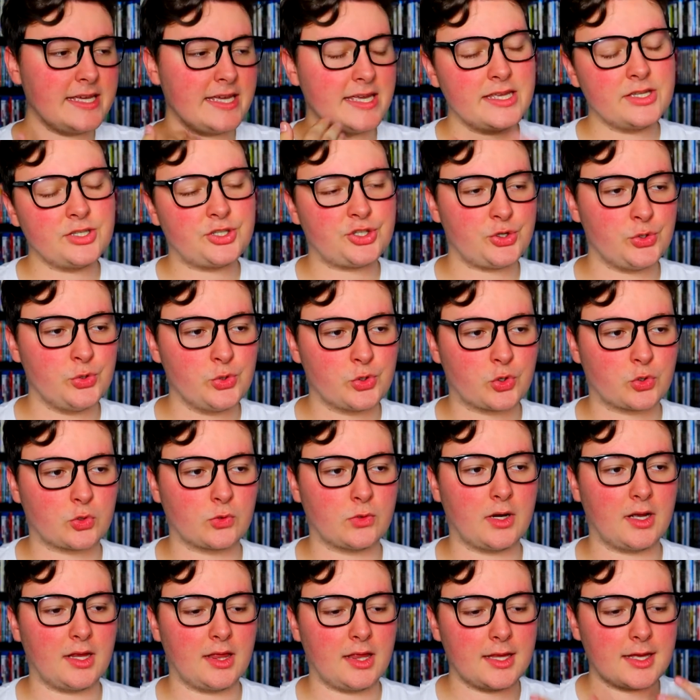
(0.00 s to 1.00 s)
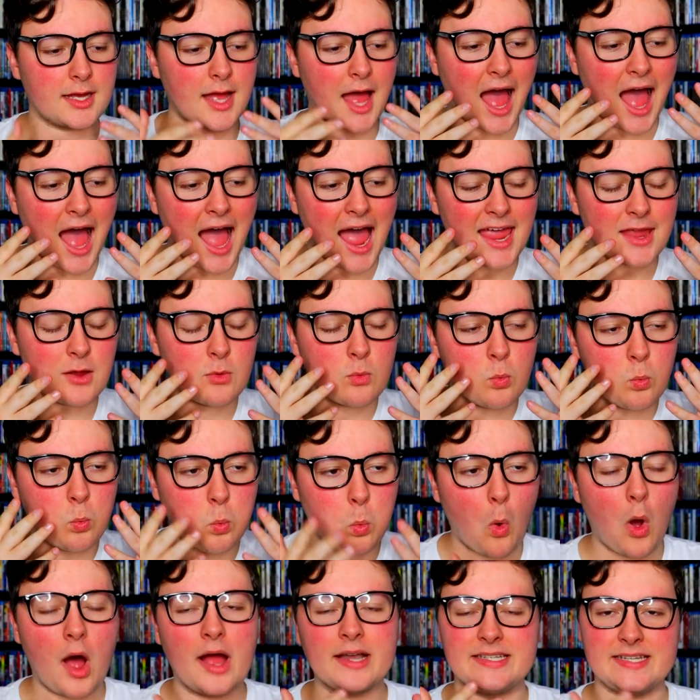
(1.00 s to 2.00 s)
into Cruella, I
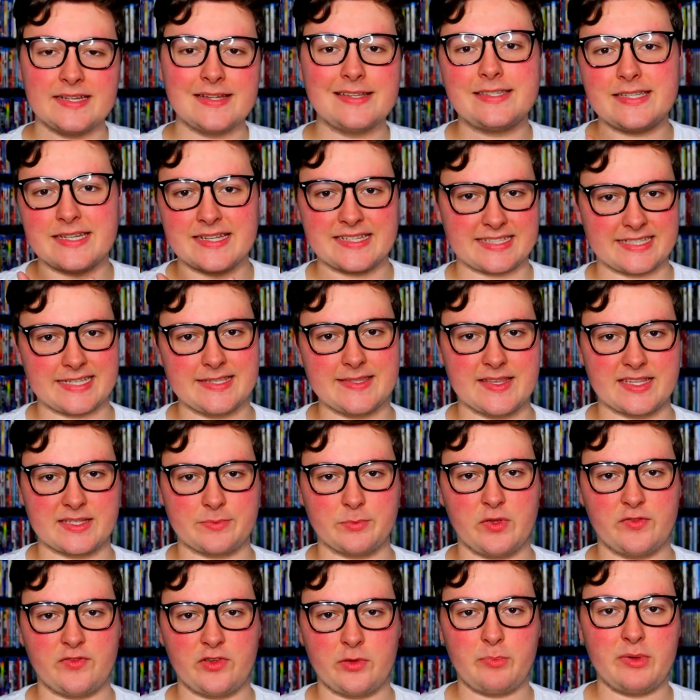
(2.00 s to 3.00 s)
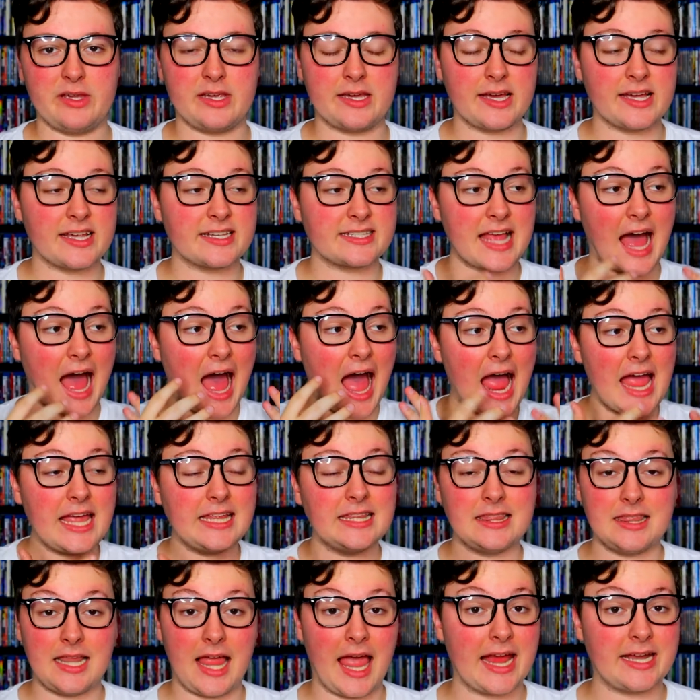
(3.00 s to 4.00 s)
wanted to see this movie because I
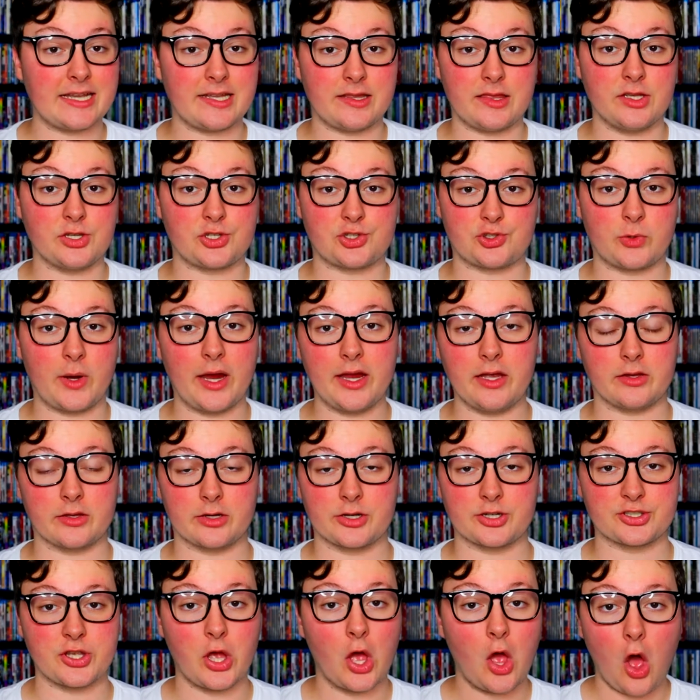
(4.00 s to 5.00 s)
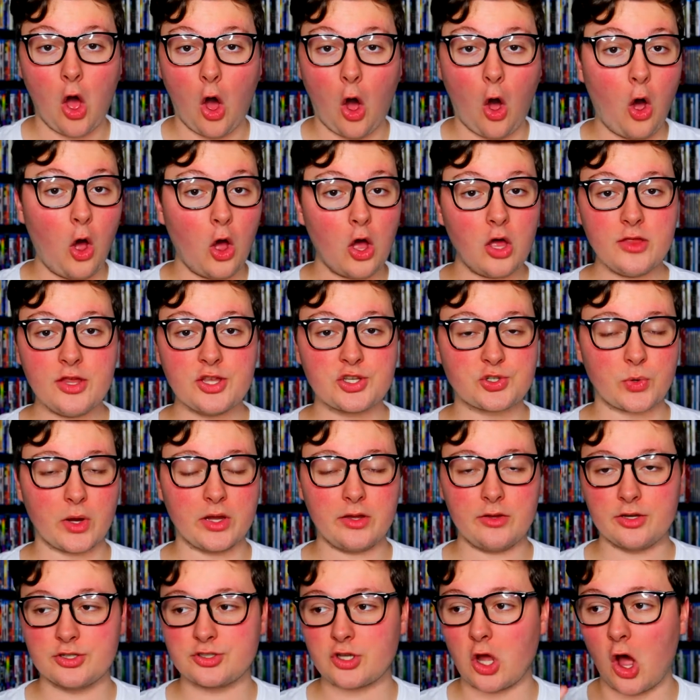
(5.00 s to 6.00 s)
liked the trailers. All the
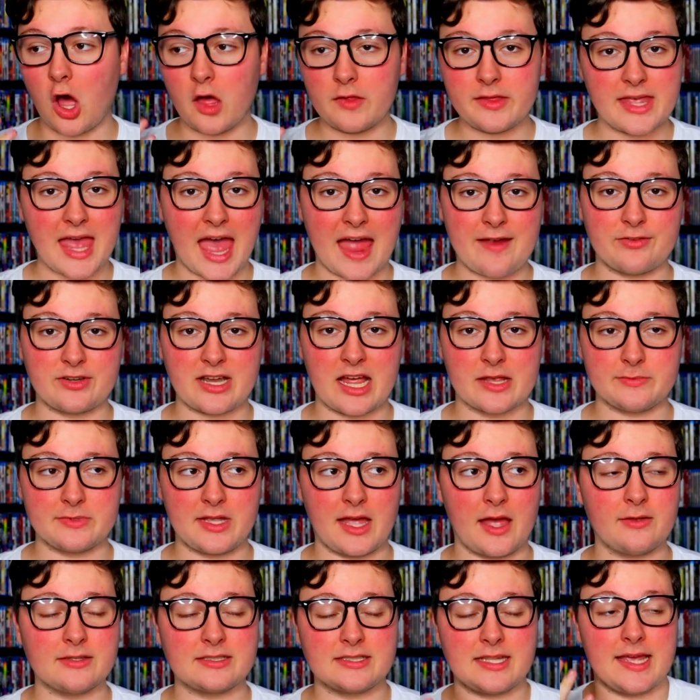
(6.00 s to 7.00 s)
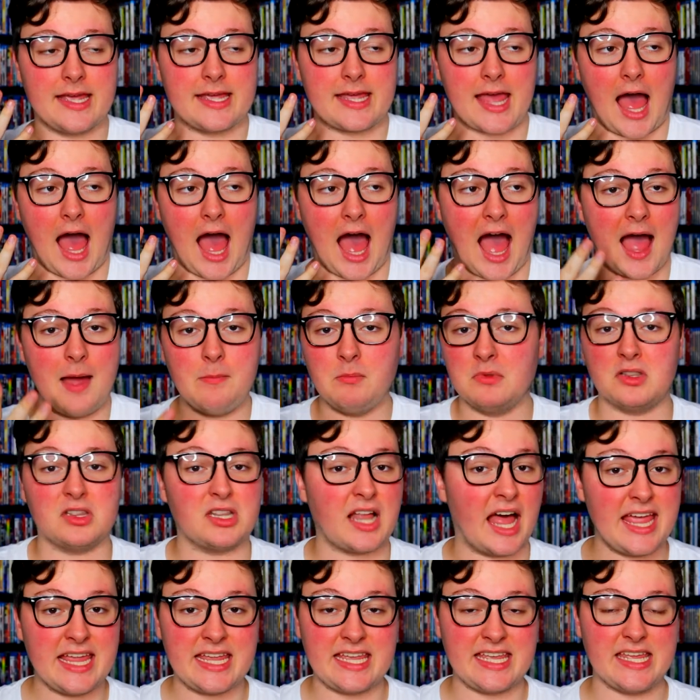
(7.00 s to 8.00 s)
trailers, all the advertisement, I was like, I'm
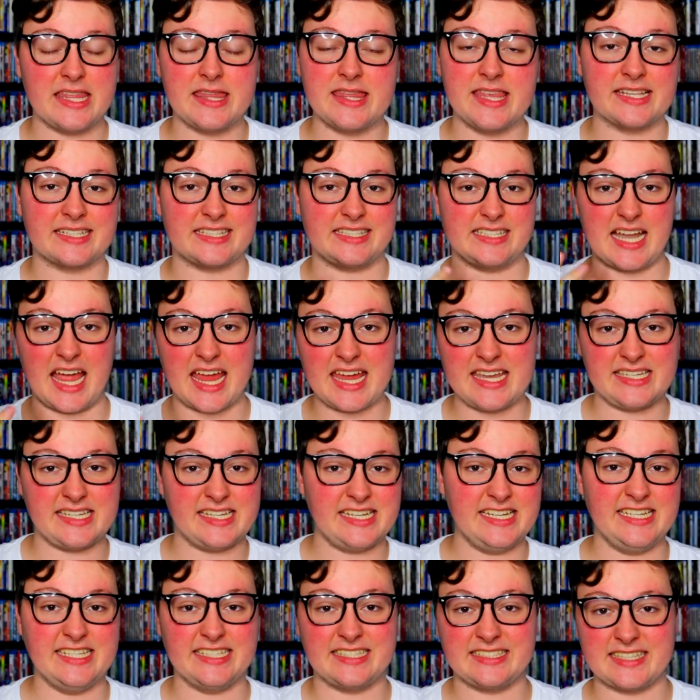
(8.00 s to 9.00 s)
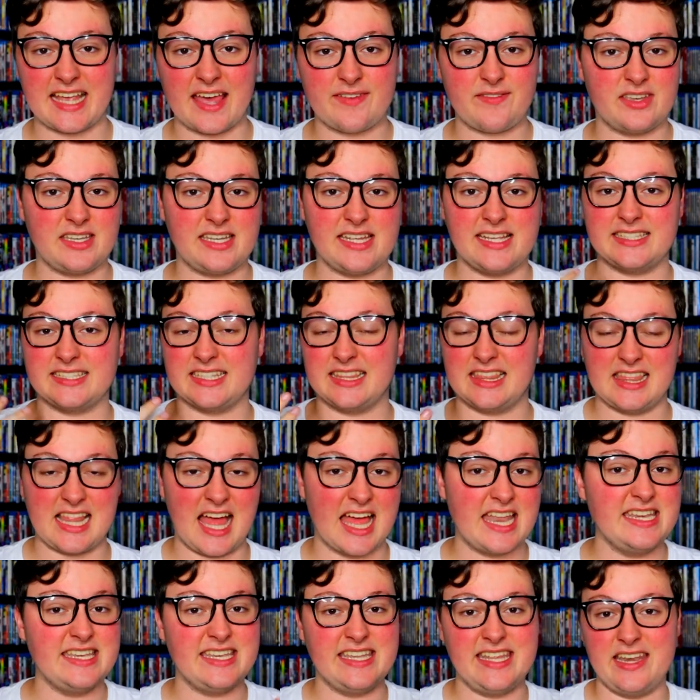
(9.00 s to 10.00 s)
liking this 1970s
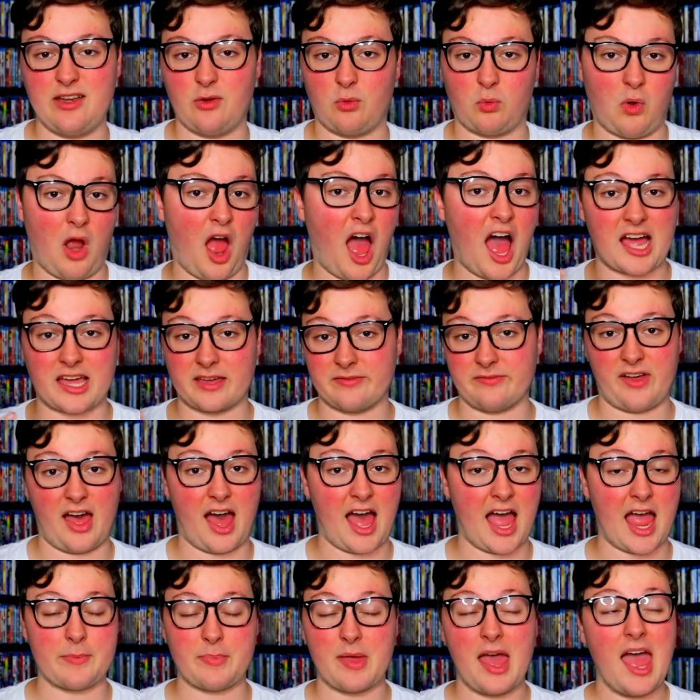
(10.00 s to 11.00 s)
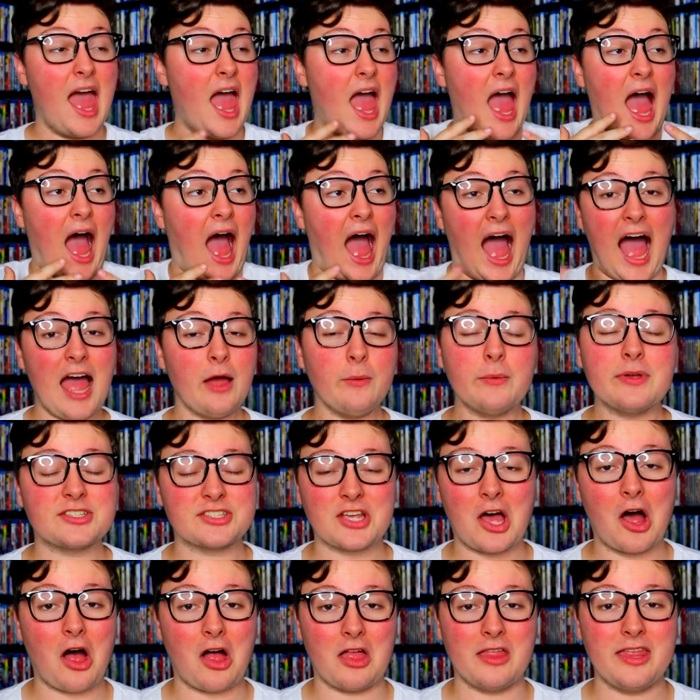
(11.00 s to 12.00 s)
London rock vibe. I was
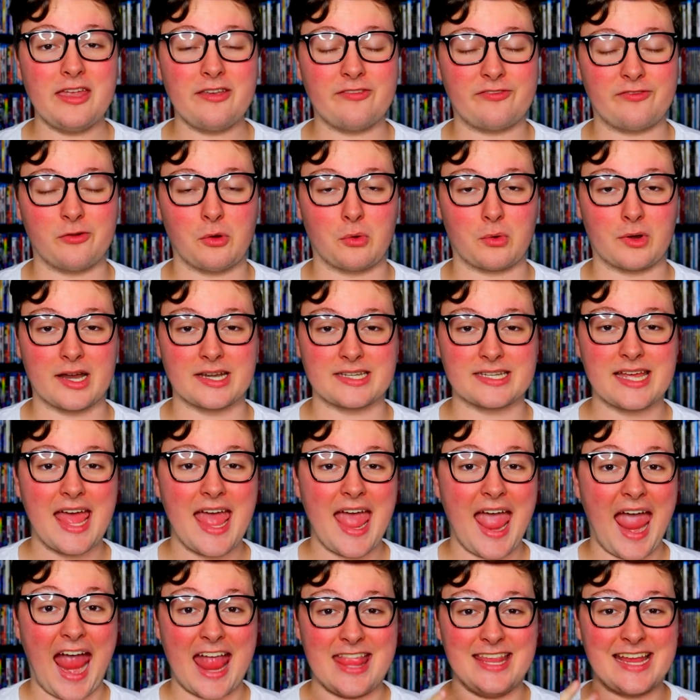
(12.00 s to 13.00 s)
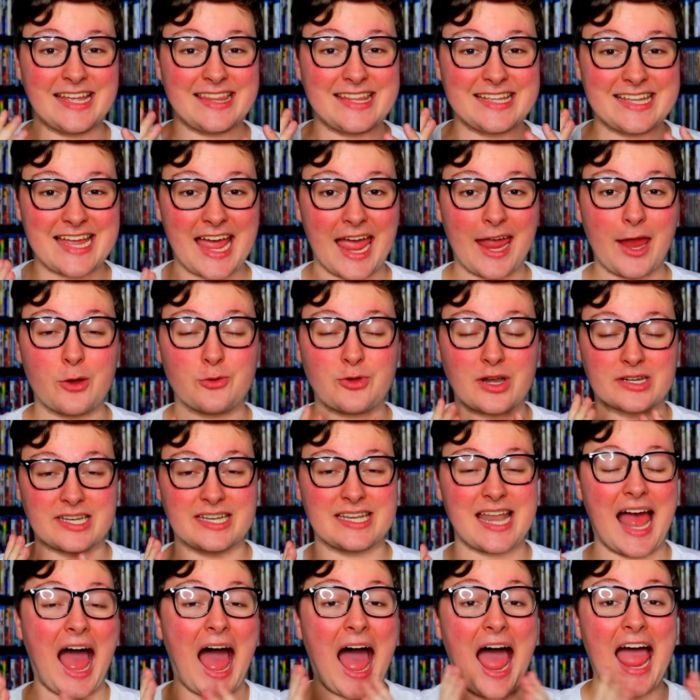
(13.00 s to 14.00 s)
all in for it. And you got the guy who
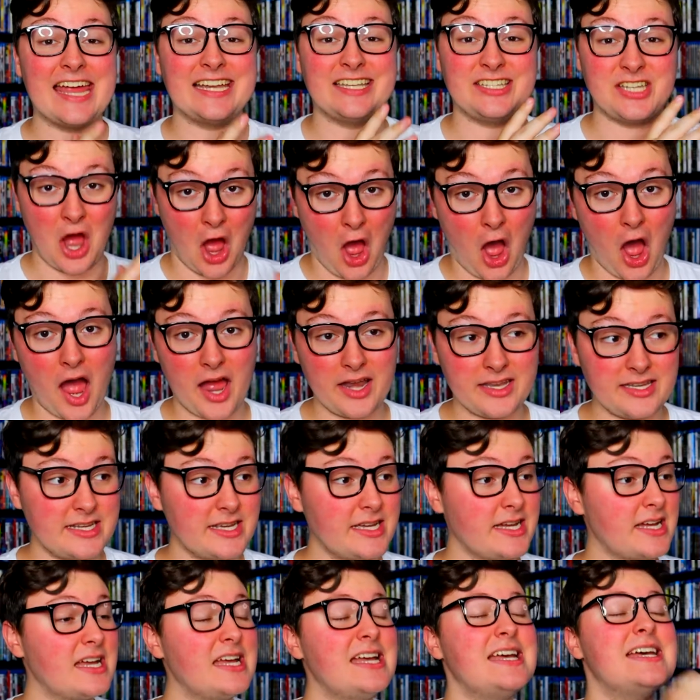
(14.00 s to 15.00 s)
directed I, Tonya.